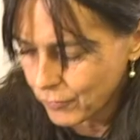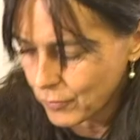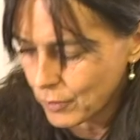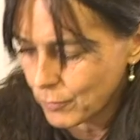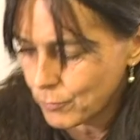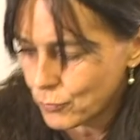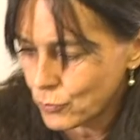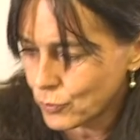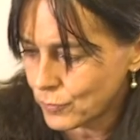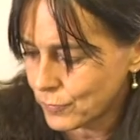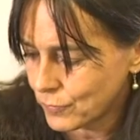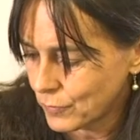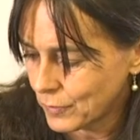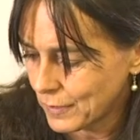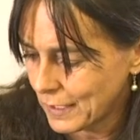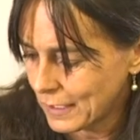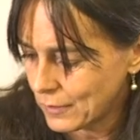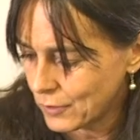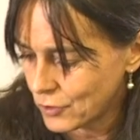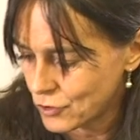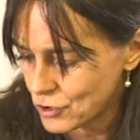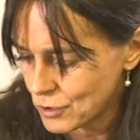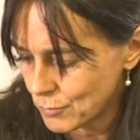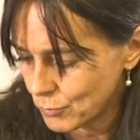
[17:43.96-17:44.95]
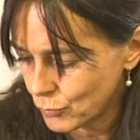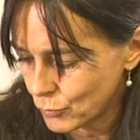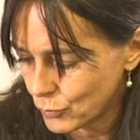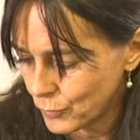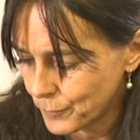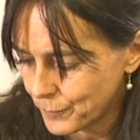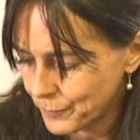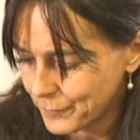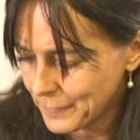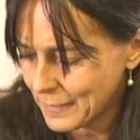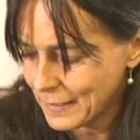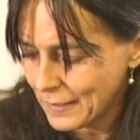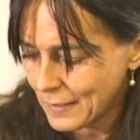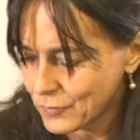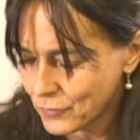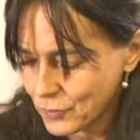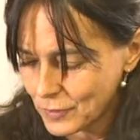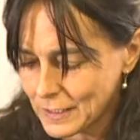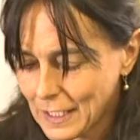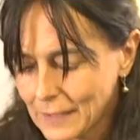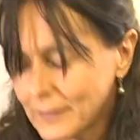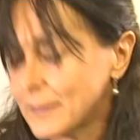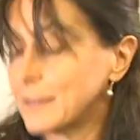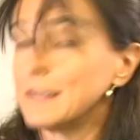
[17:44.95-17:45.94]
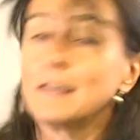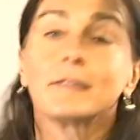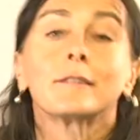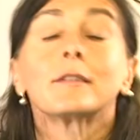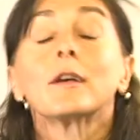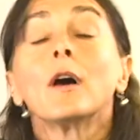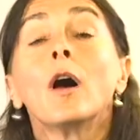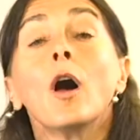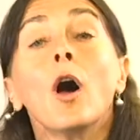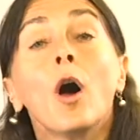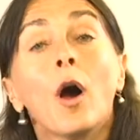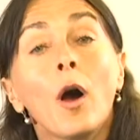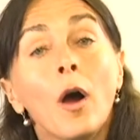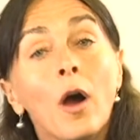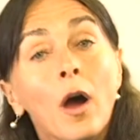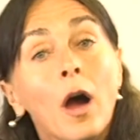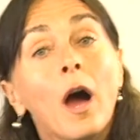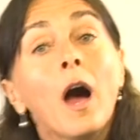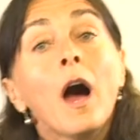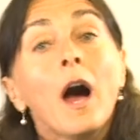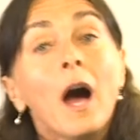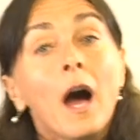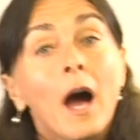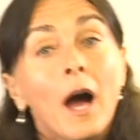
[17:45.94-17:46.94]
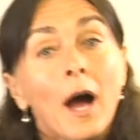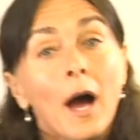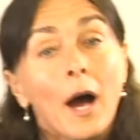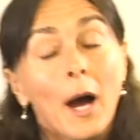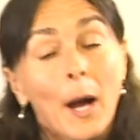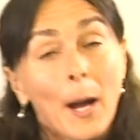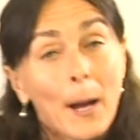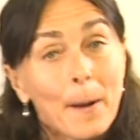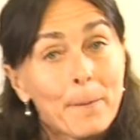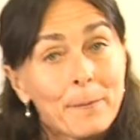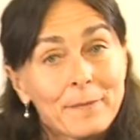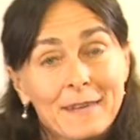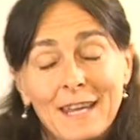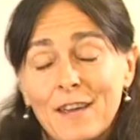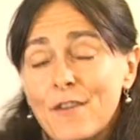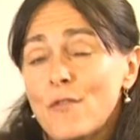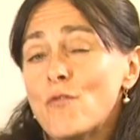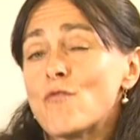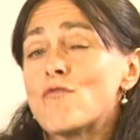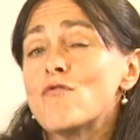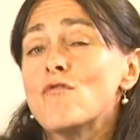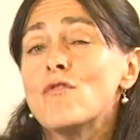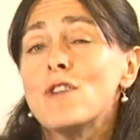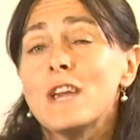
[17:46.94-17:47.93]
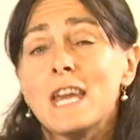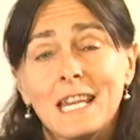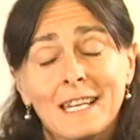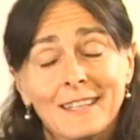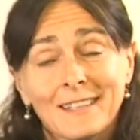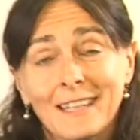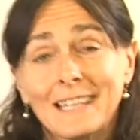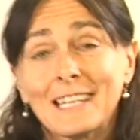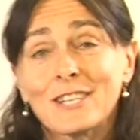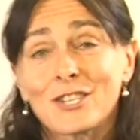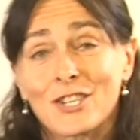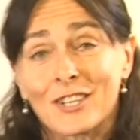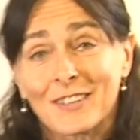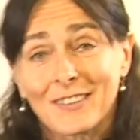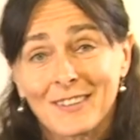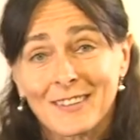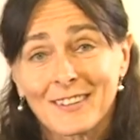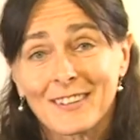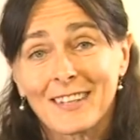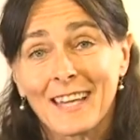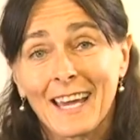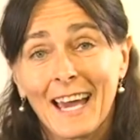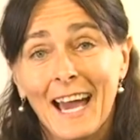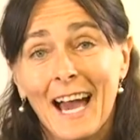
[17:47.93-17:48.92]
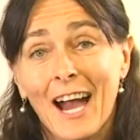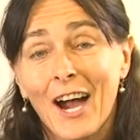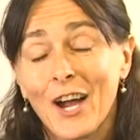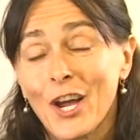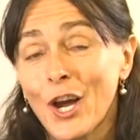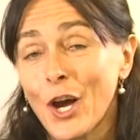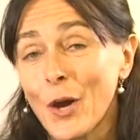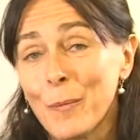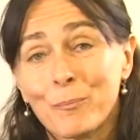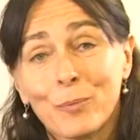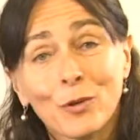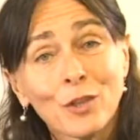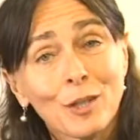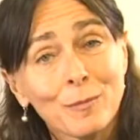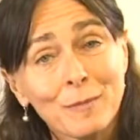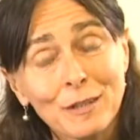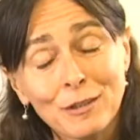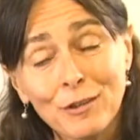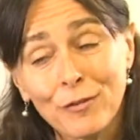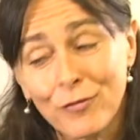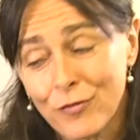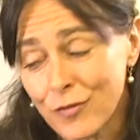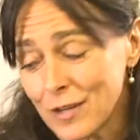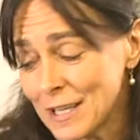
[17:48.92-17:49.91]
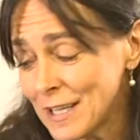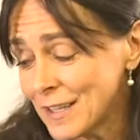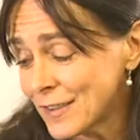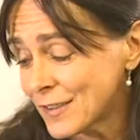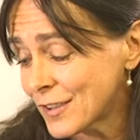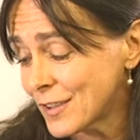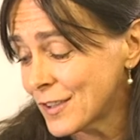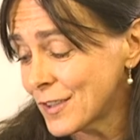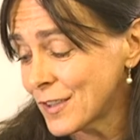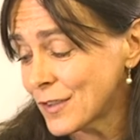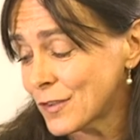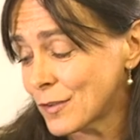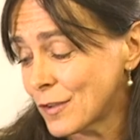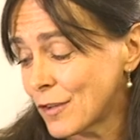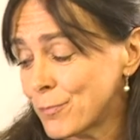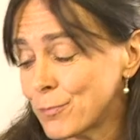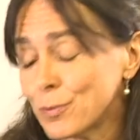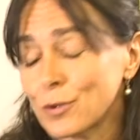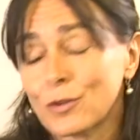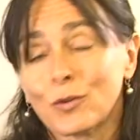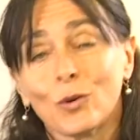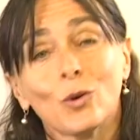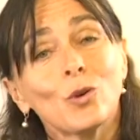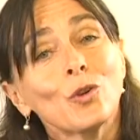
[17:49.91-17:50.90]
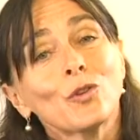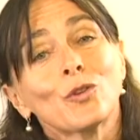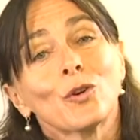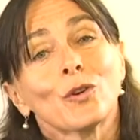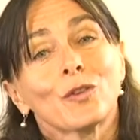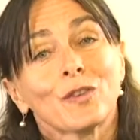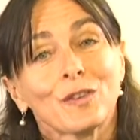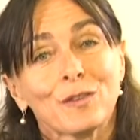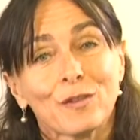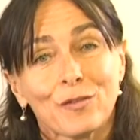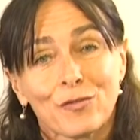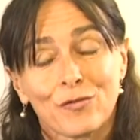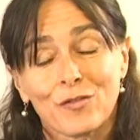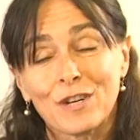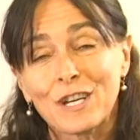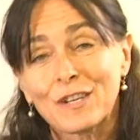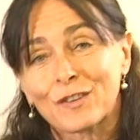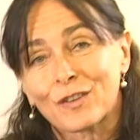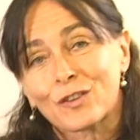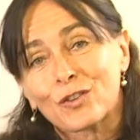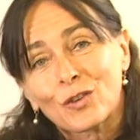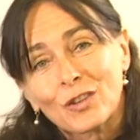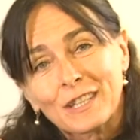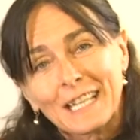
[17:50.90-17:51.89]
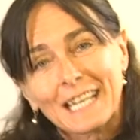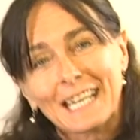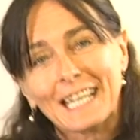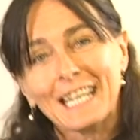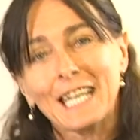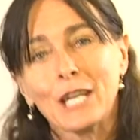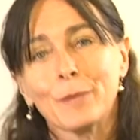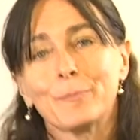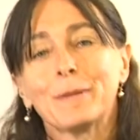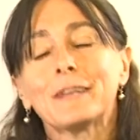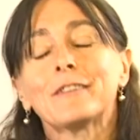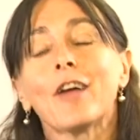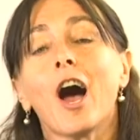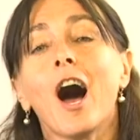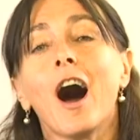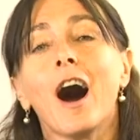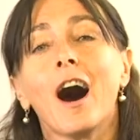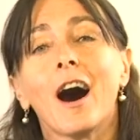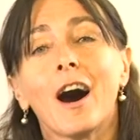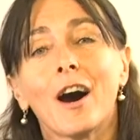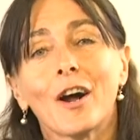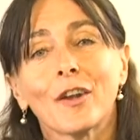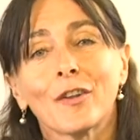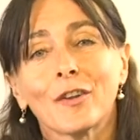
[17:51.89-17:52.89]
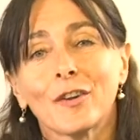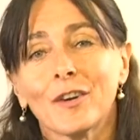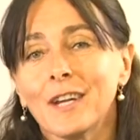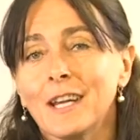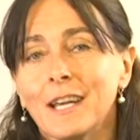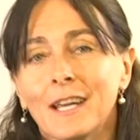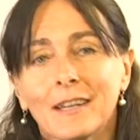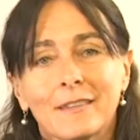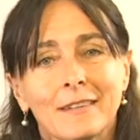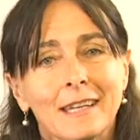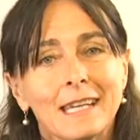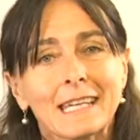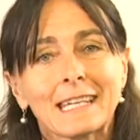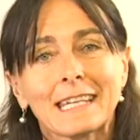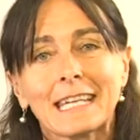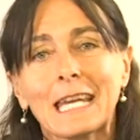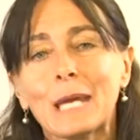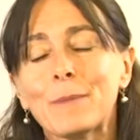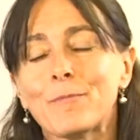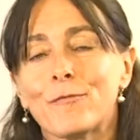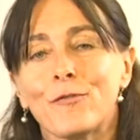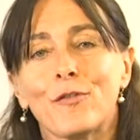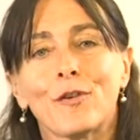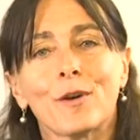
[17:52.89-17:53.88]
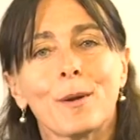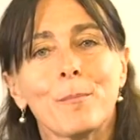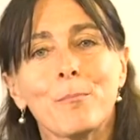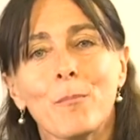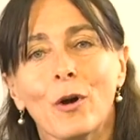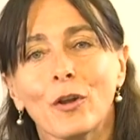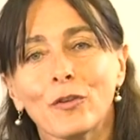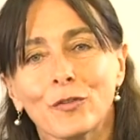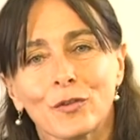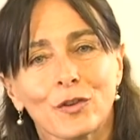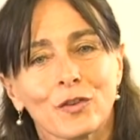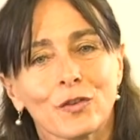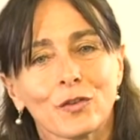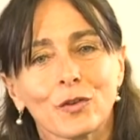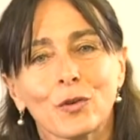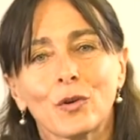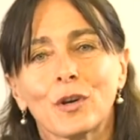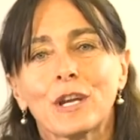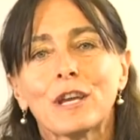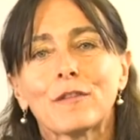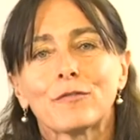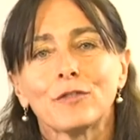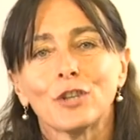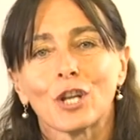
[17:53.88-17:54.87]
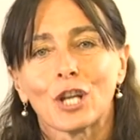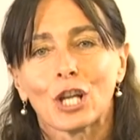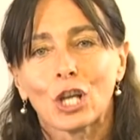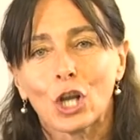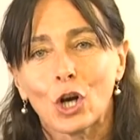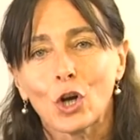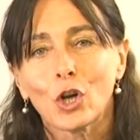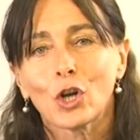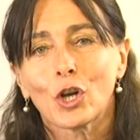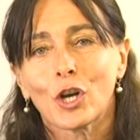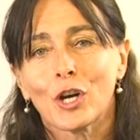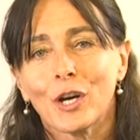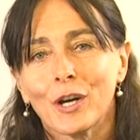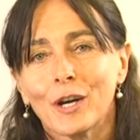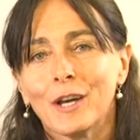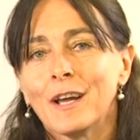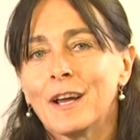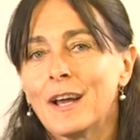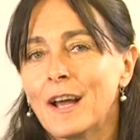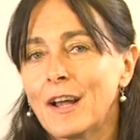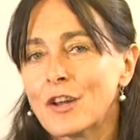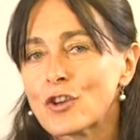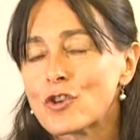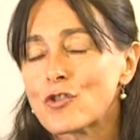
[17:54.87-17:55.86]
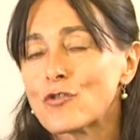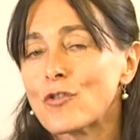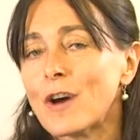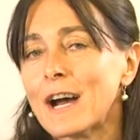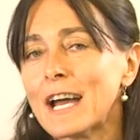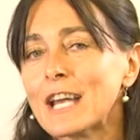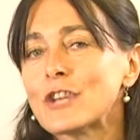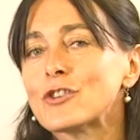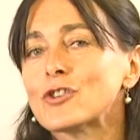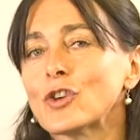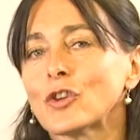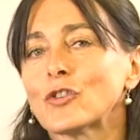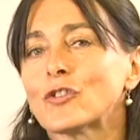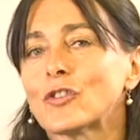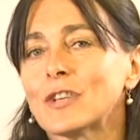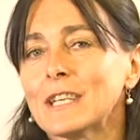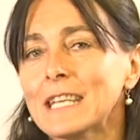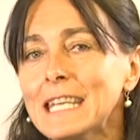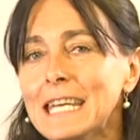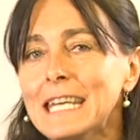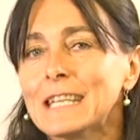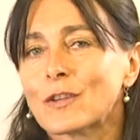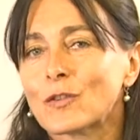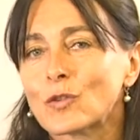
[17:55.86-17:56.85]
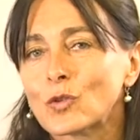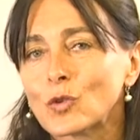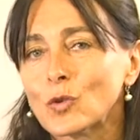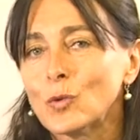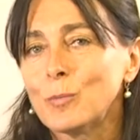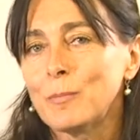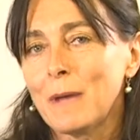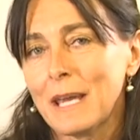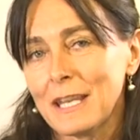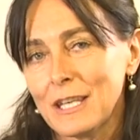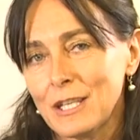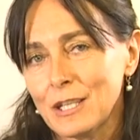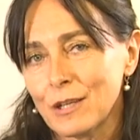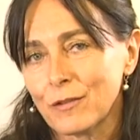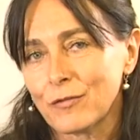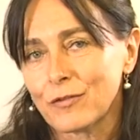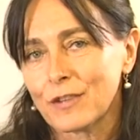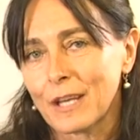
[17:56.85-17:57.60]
a beautiful energy ball. So that's it. They're really delicious. Put them in the freezer. So I've put all those in the freezer so they're a little bit harder. They keep for a month or so, if not longer. Try not to eat too many of